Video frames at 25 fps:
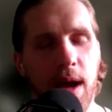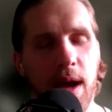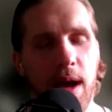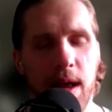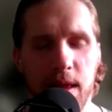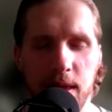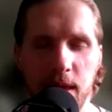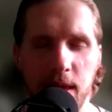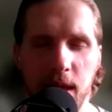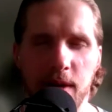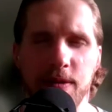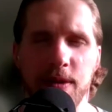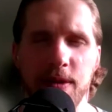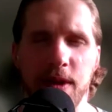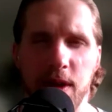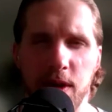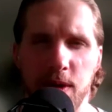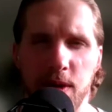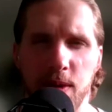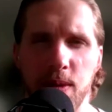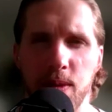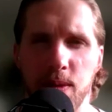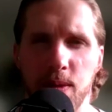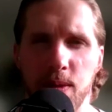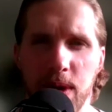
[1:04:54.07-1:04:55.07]
I love that
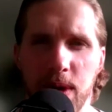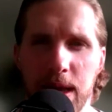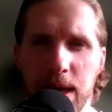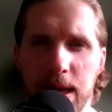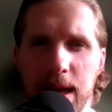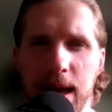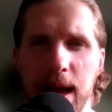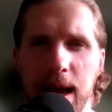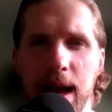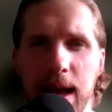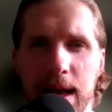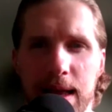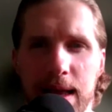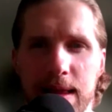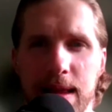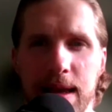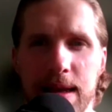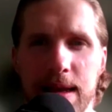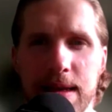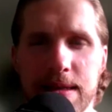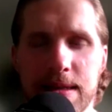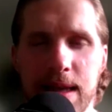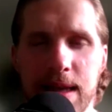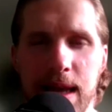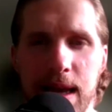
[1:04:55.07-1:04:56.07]
you really
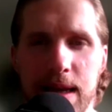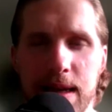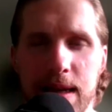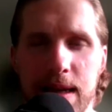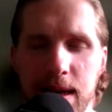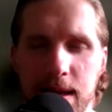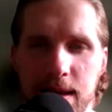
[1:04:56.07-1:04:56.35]
highlight that.